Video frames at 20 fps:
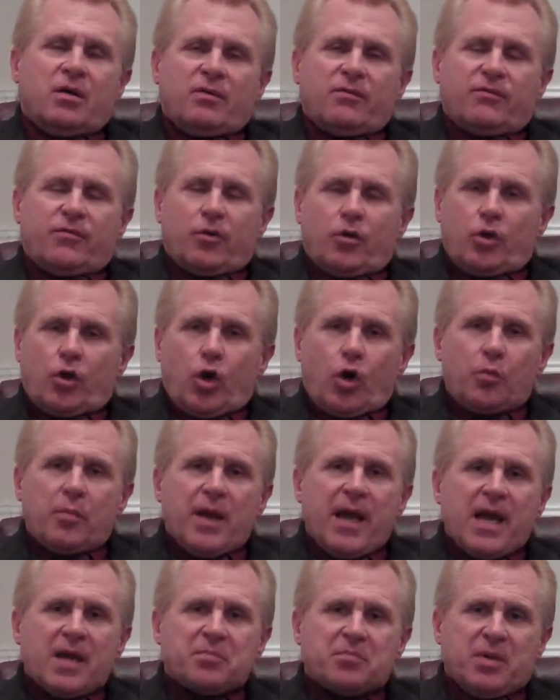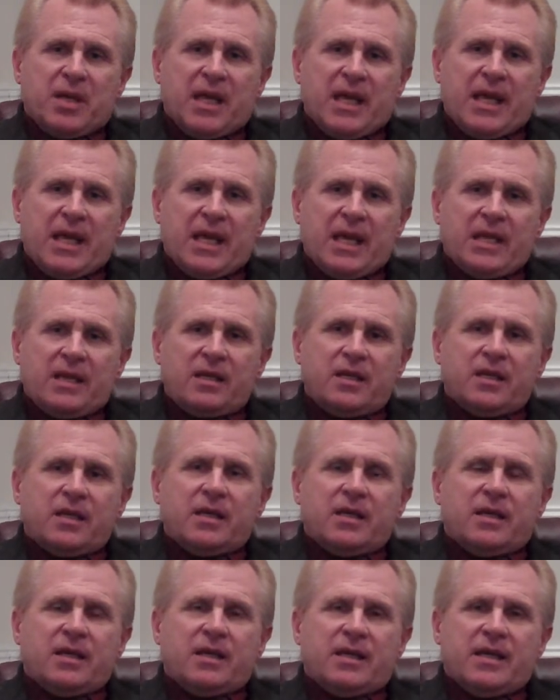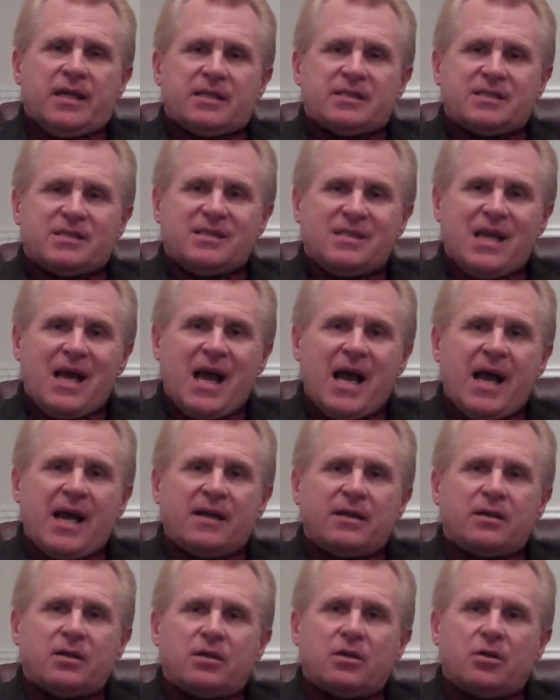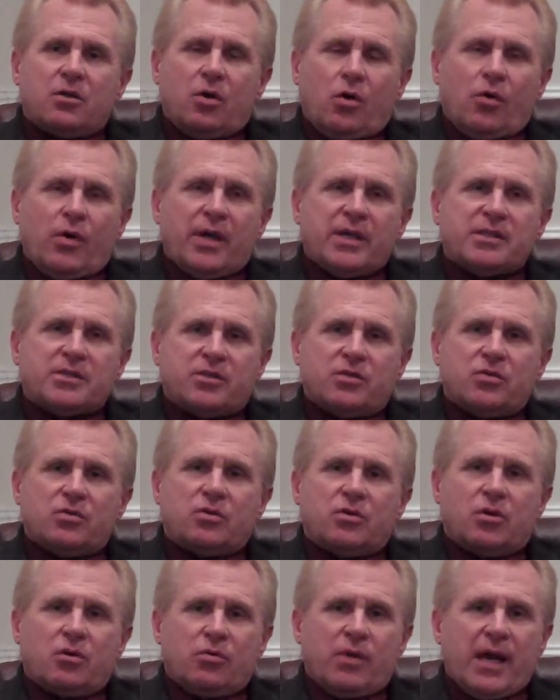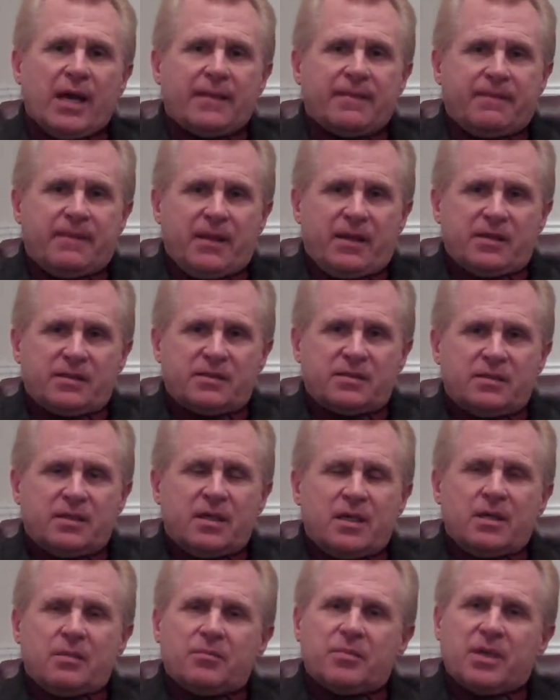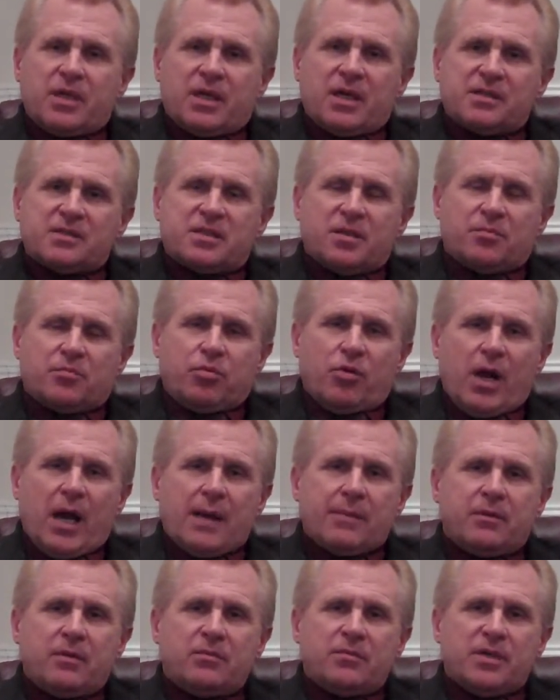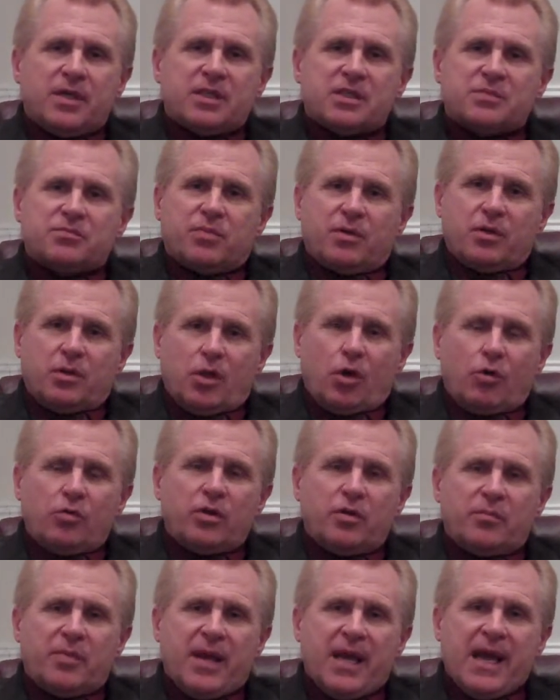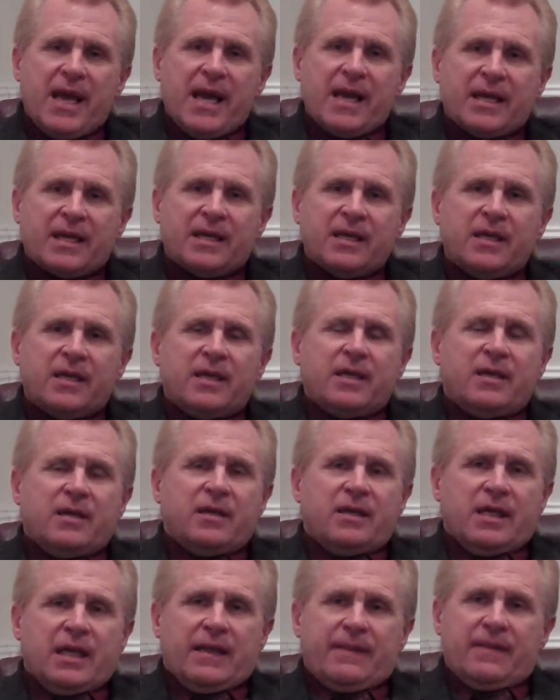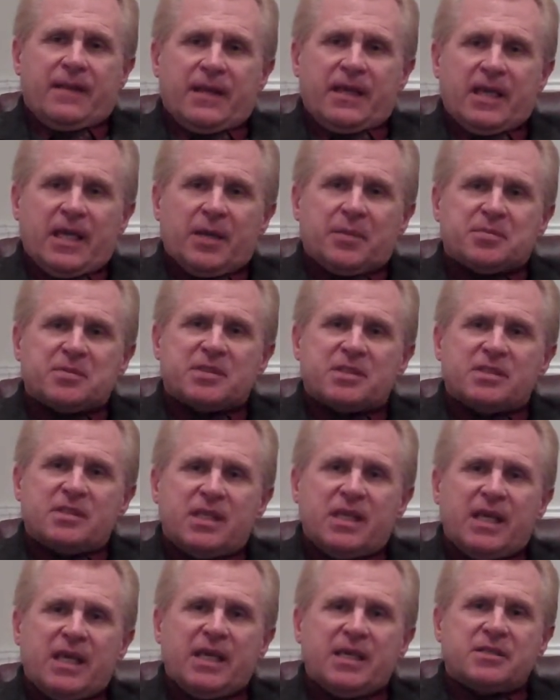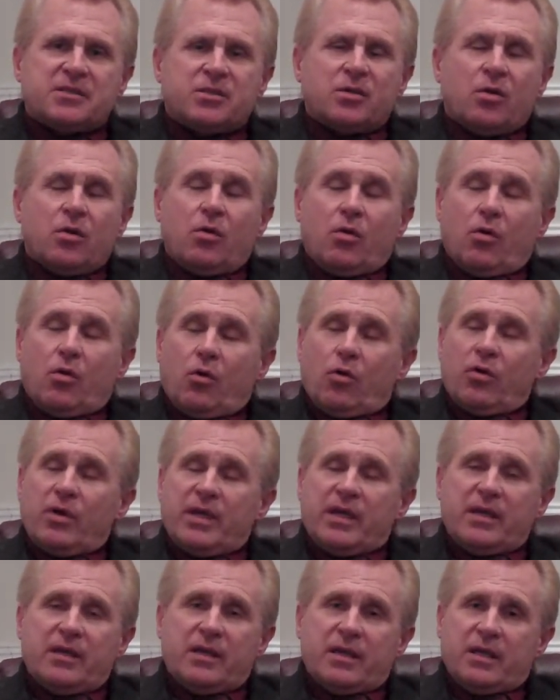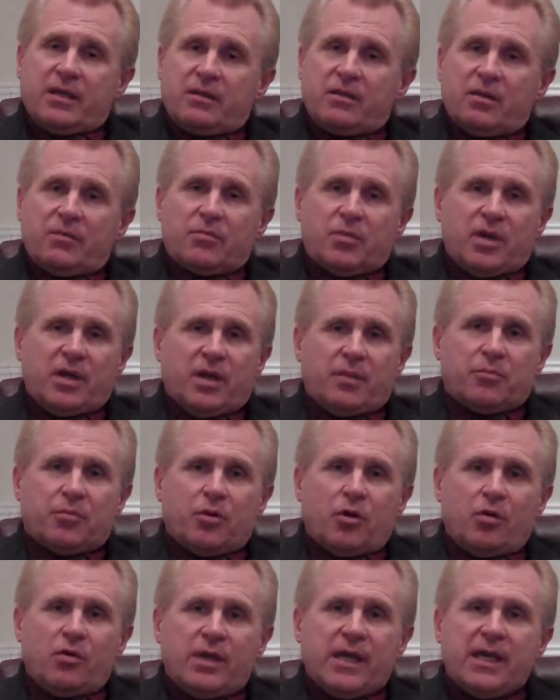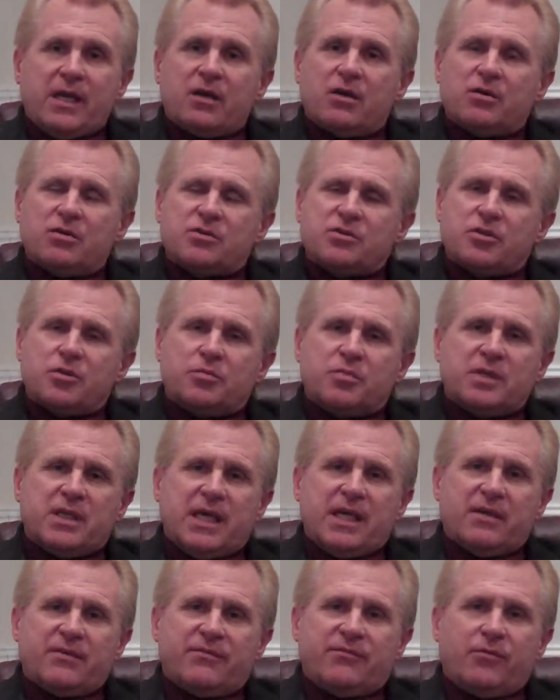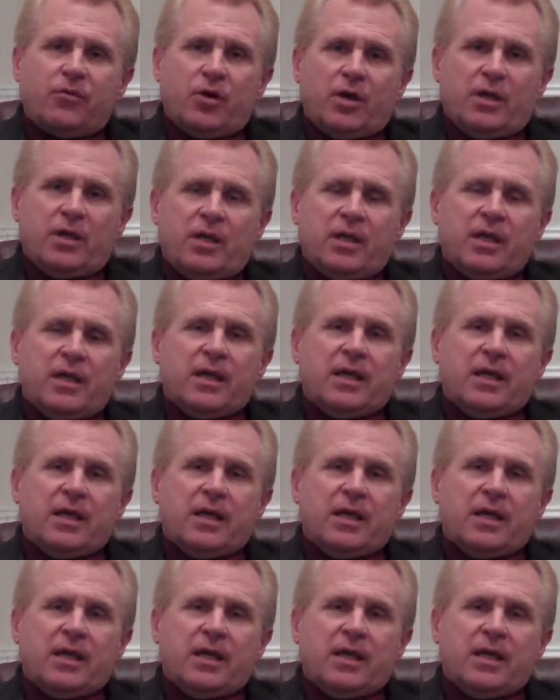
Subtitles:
for low back pain is not going to correct this because the problem is below the back, in the hips, knees, or in a pronated or supinated foot.